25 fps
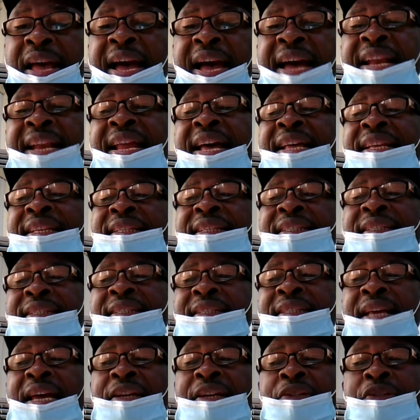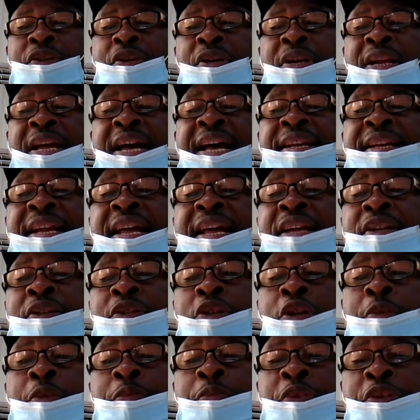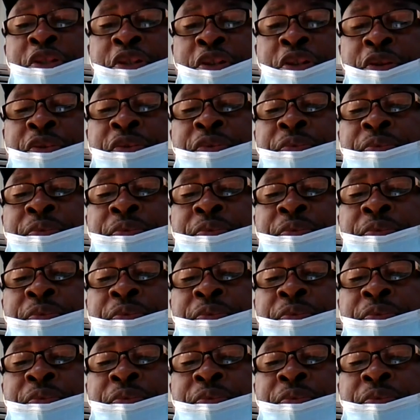an assertion, an assumption.